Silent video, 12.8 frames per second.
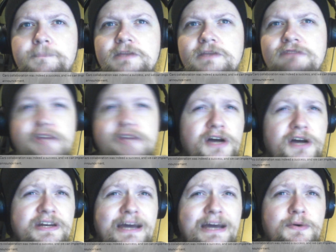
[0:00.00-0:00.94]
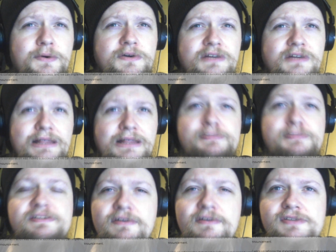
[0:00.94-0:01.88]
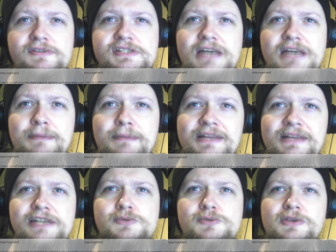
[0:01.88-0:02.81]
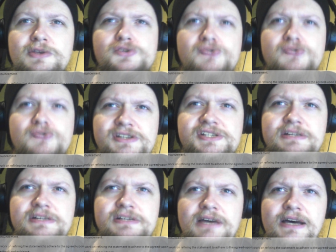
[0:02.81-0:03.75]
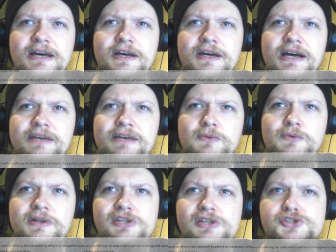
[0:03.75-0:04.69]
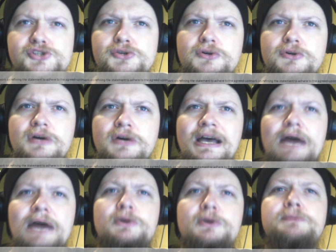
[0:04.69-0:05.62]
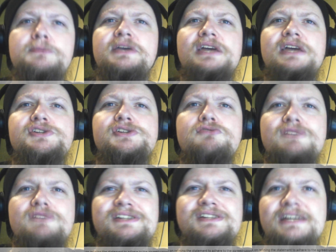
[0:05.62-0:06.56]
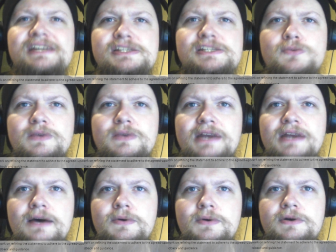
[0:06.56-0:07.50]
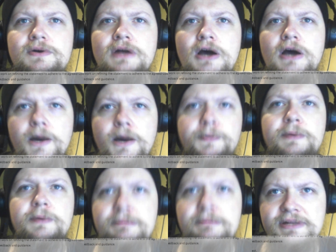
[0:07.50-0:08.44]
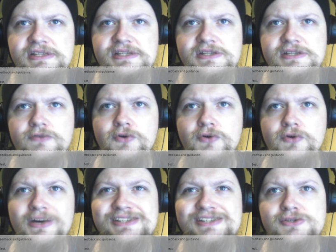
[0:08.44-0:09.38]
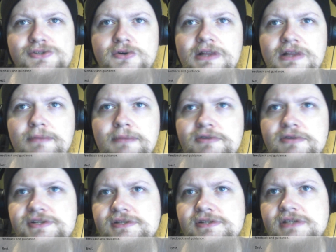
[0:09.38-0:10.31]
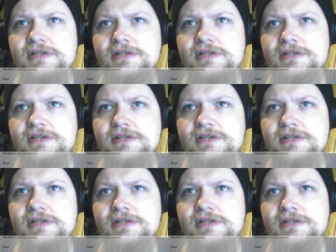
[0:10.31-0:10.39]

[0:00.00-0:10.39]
Regarding our collaborative efforts, I'm aligned with your strategy and will ensure our communication resonates with our upcoming plans for in-store collaborations.